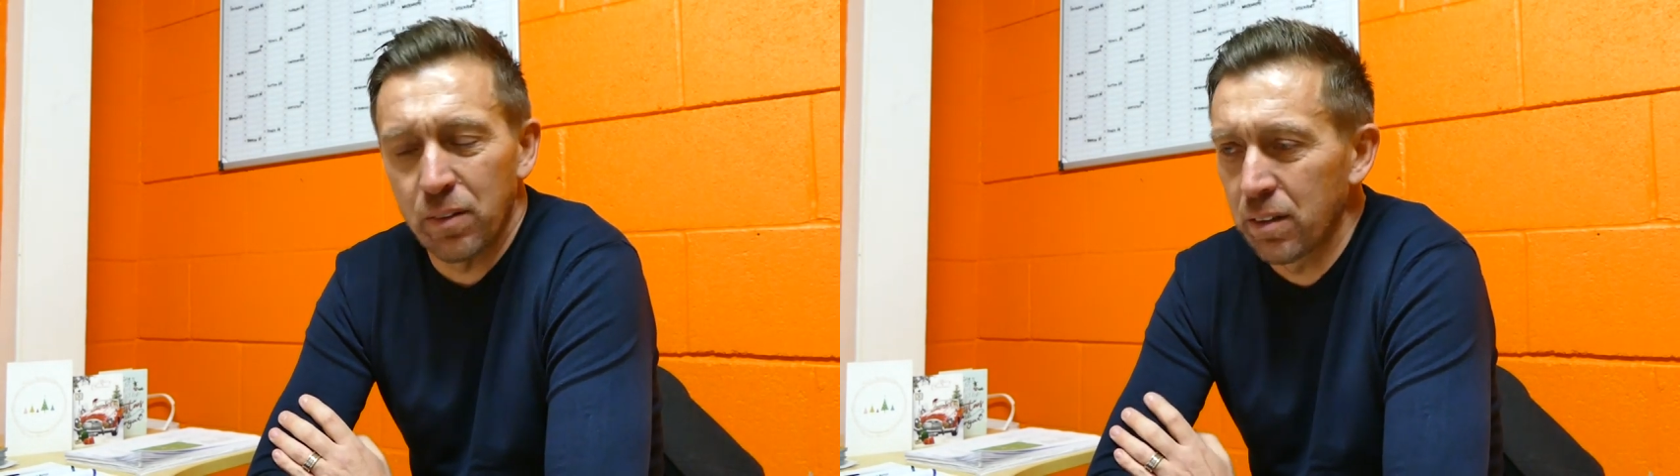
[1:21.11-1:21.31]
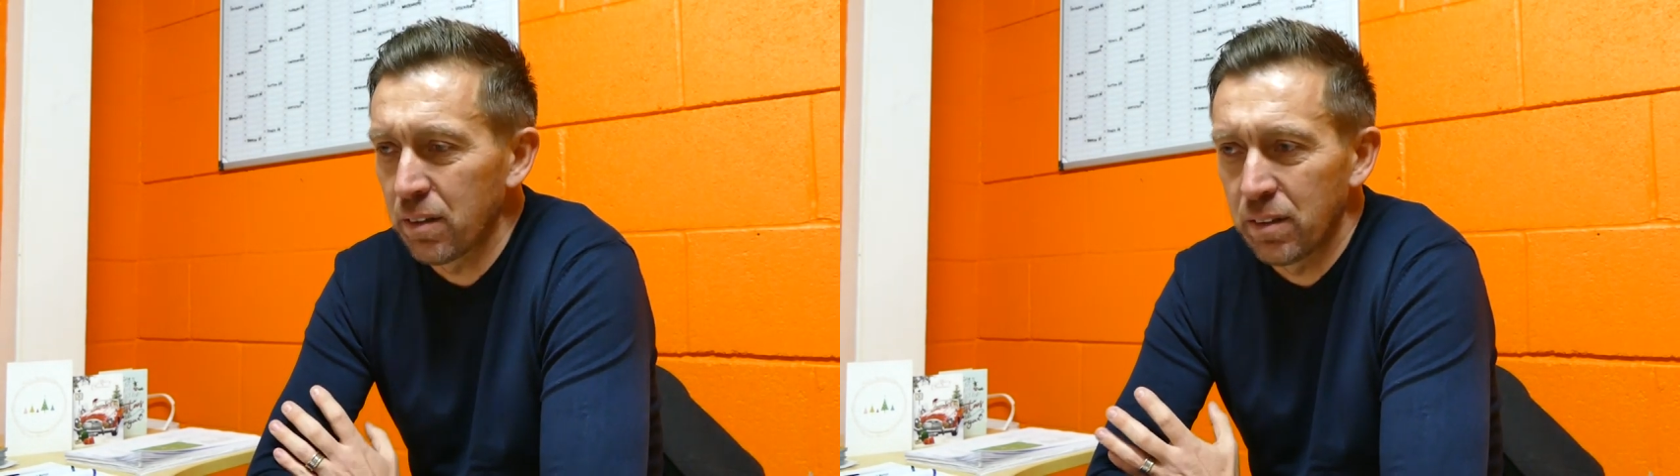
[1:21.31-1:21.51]

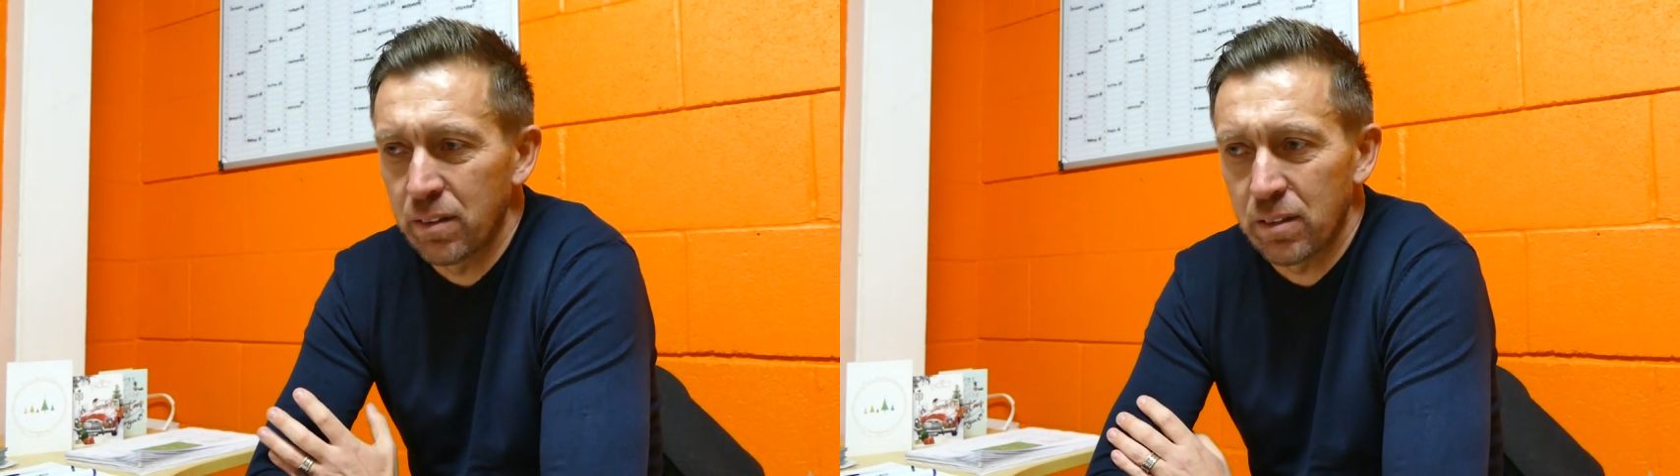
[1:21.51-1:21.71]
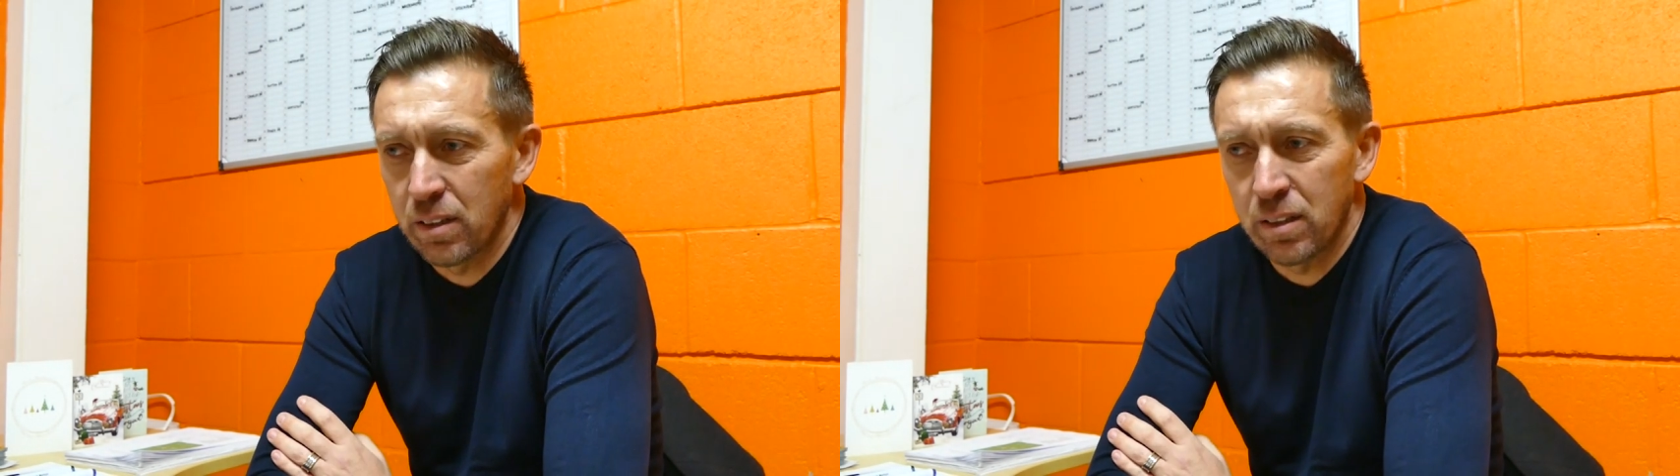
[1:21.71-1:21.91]
and
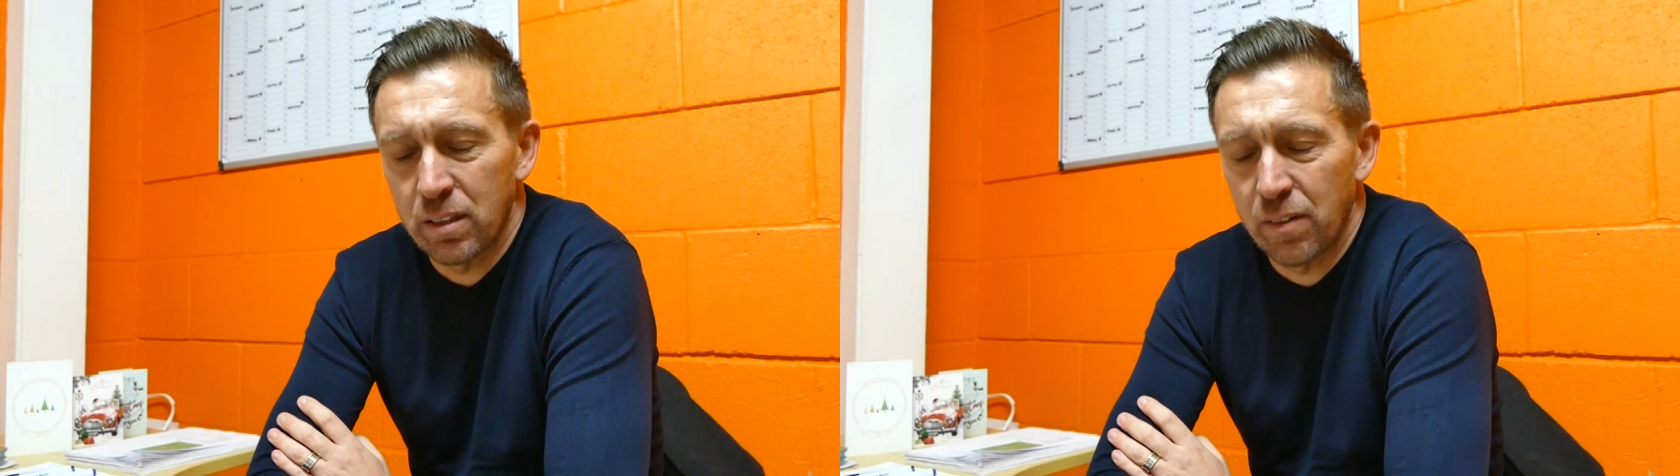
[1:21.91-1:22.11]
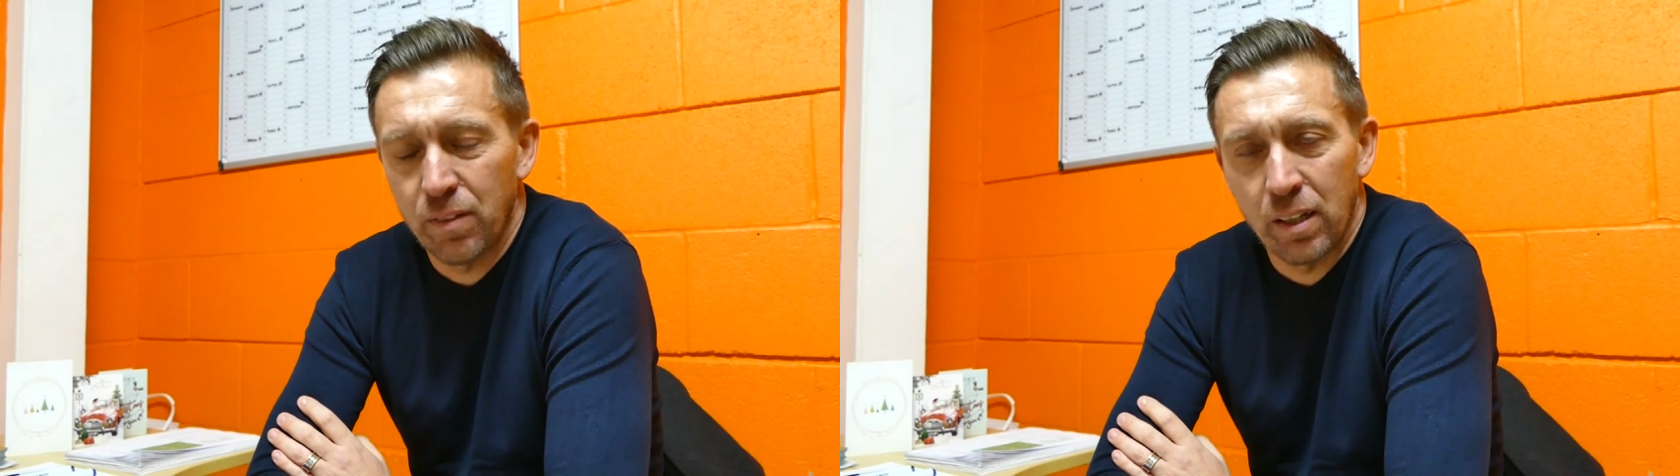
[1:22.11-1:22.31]

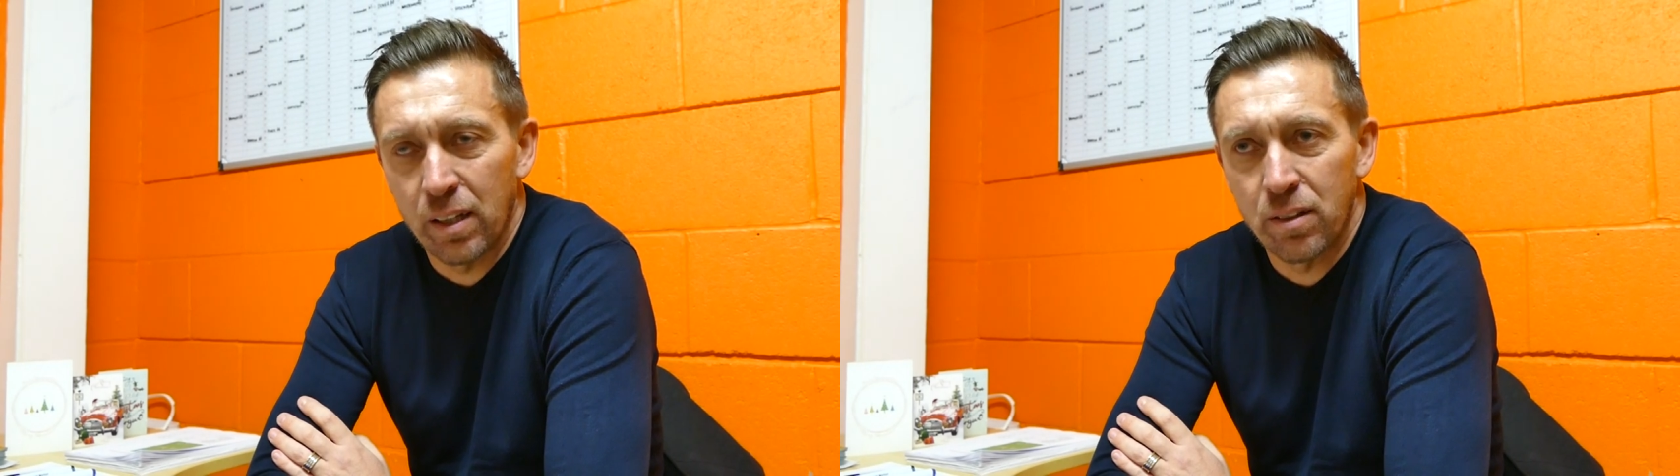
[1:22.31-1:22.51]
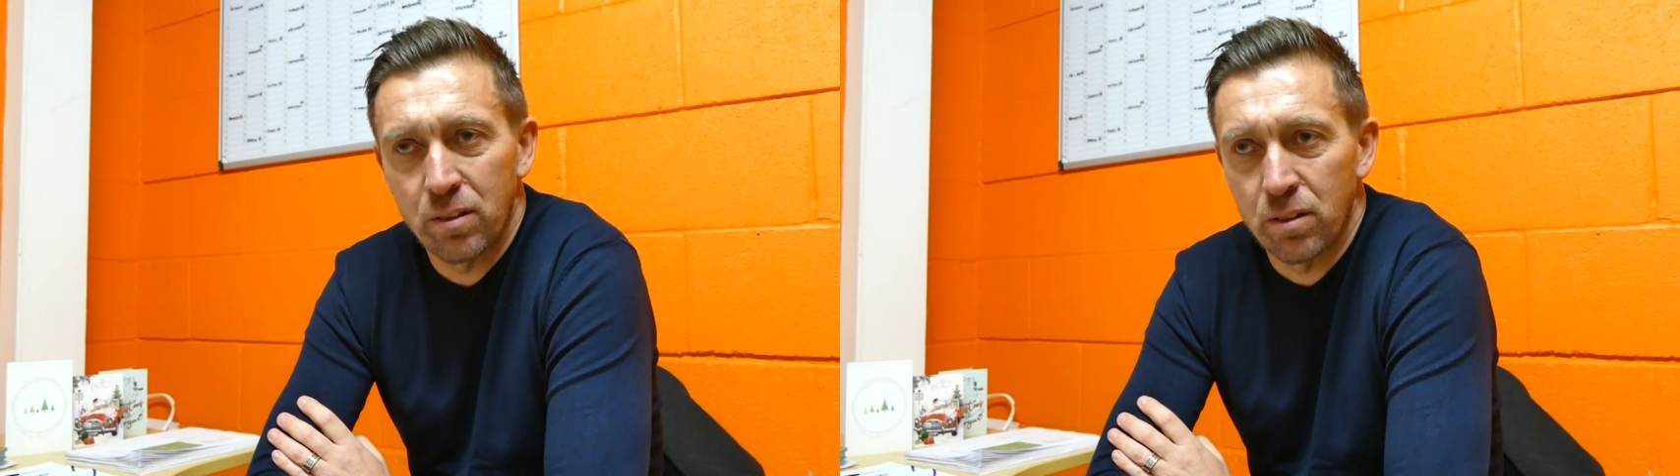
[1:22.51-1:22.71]
it's never
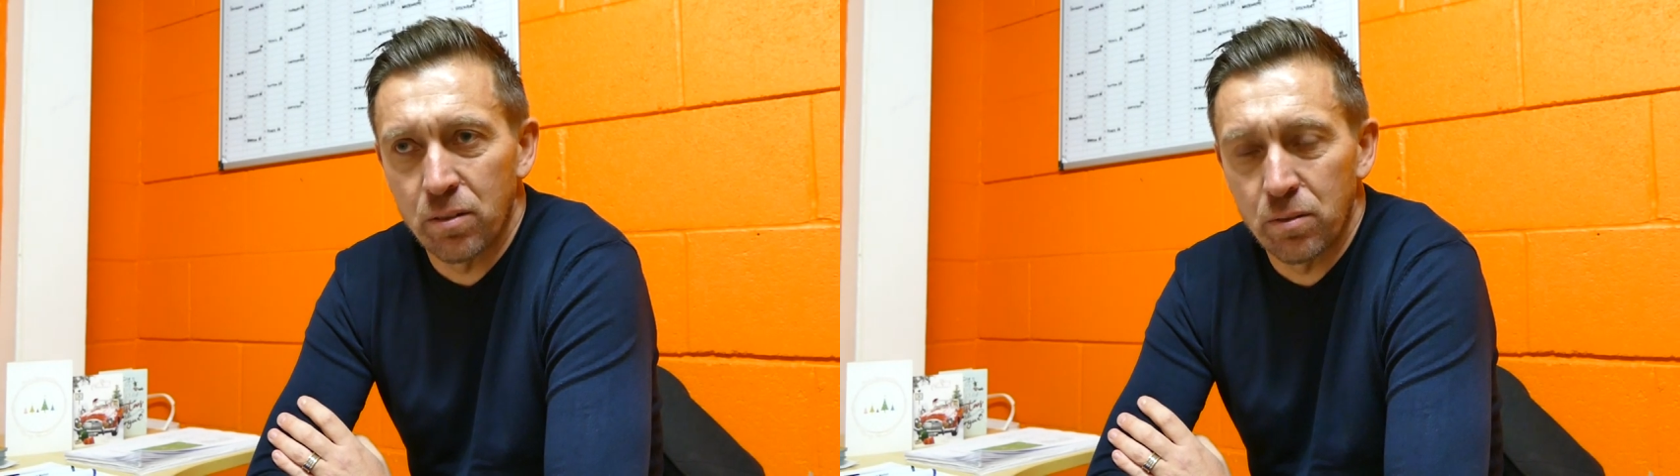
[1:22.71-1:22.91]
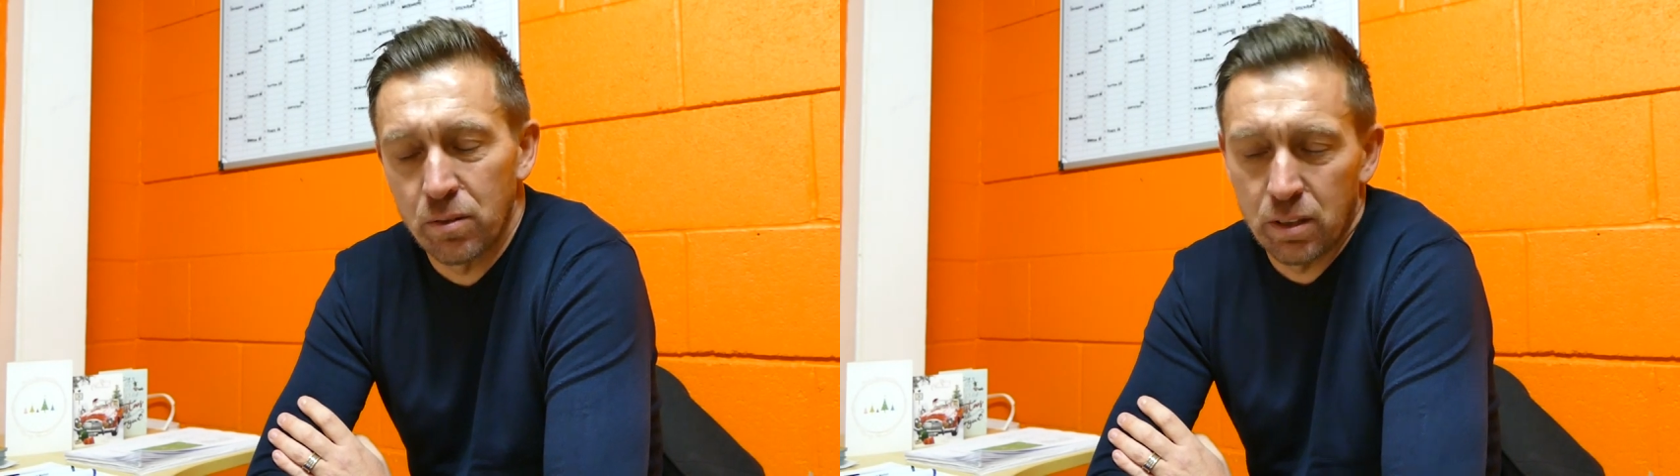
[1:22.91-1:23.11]
done until,